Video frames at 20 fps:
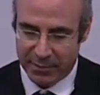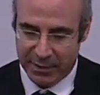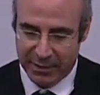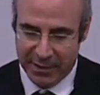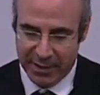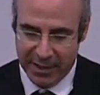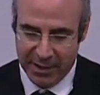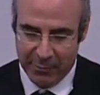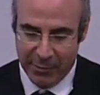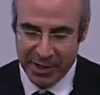
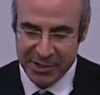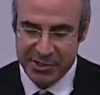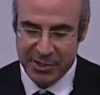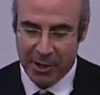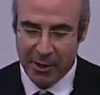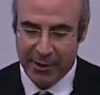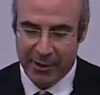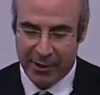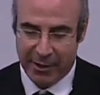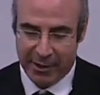the Russian
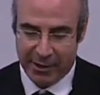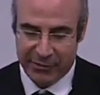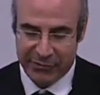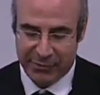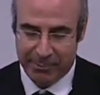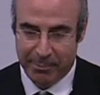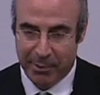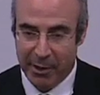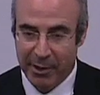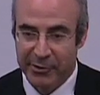oligarchs
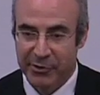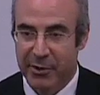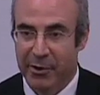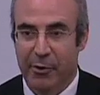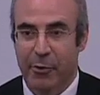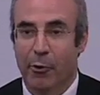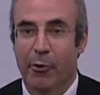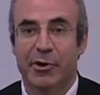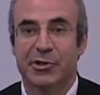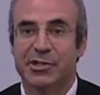embarked on
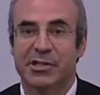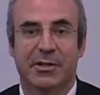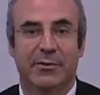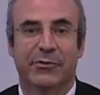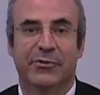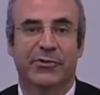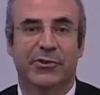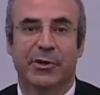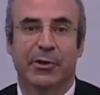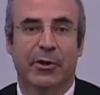an orgy of
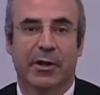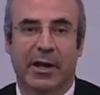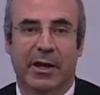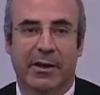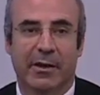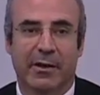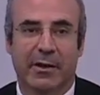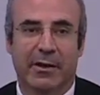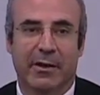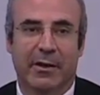
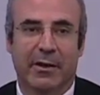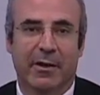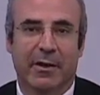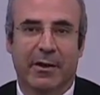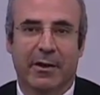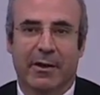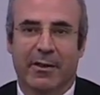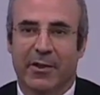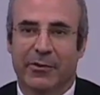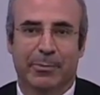stealing
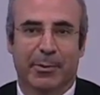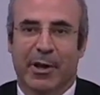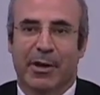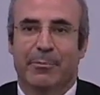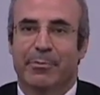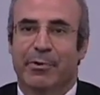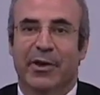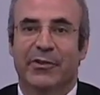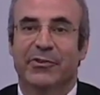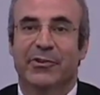that's been
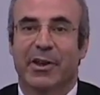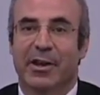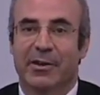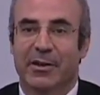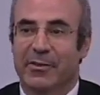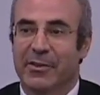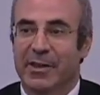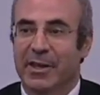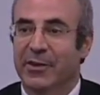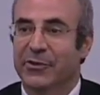
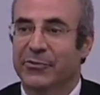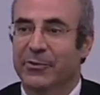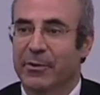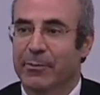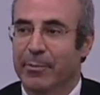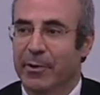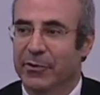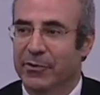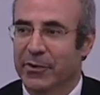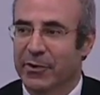unprecedented in the history of
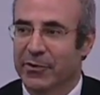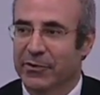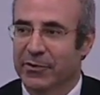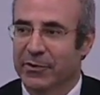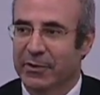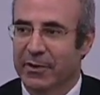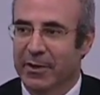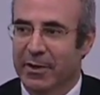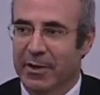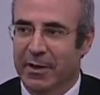business.
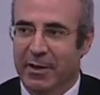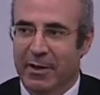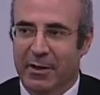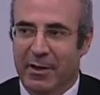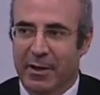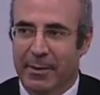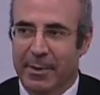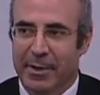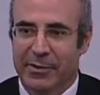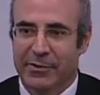
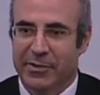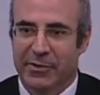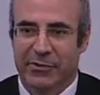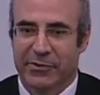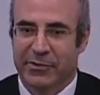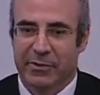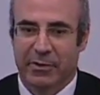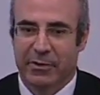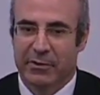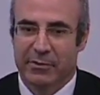I mean, it's
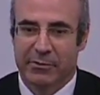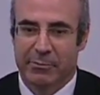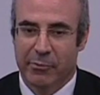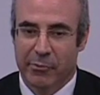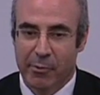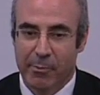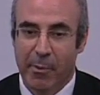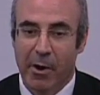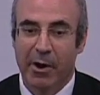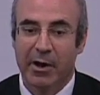just
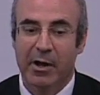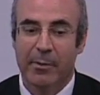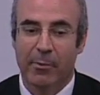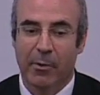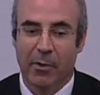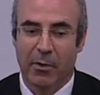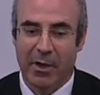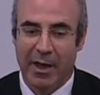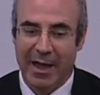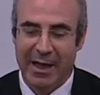
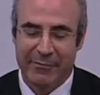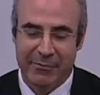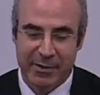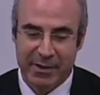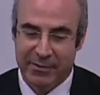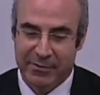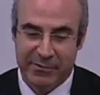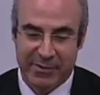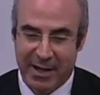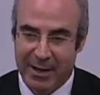remarkable.
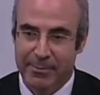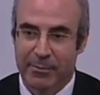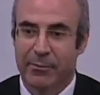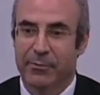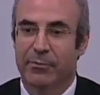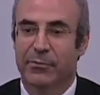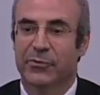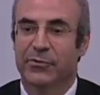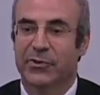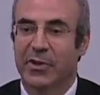Every type of
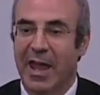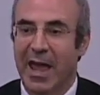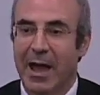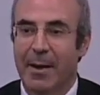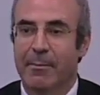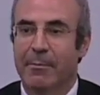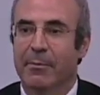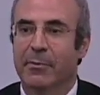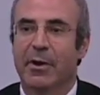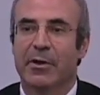
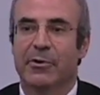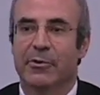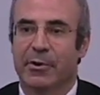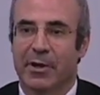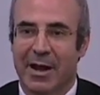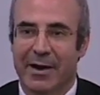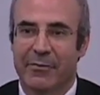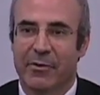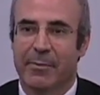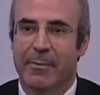scam you
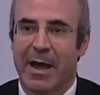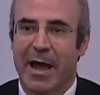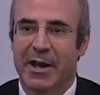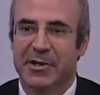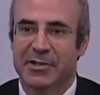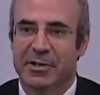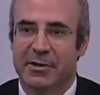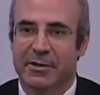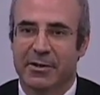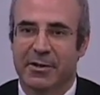could ever
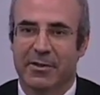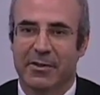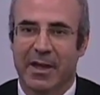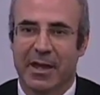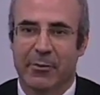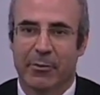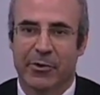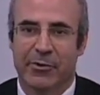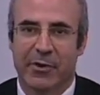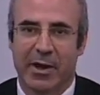imagine
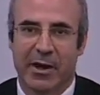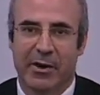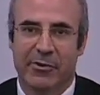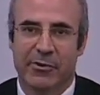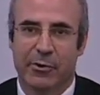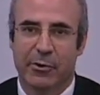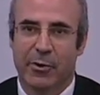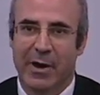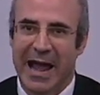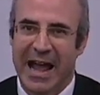they were trying to
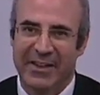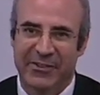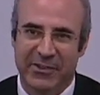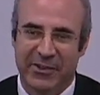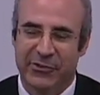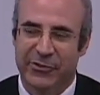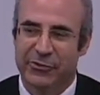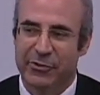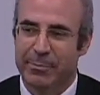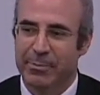do.
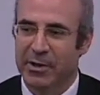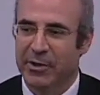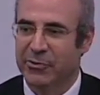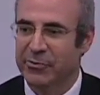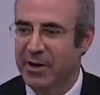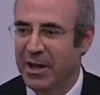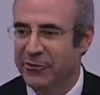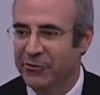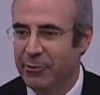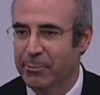Asset stripping,
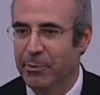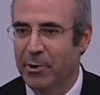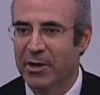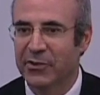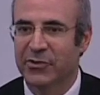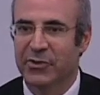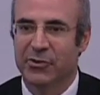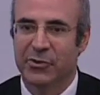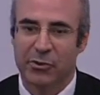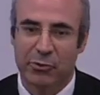transfer
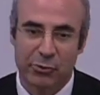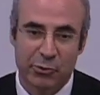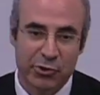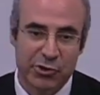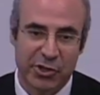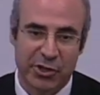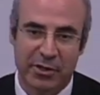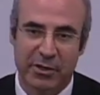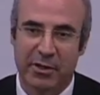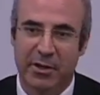pricing,
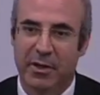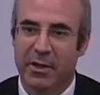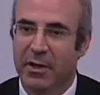dilution,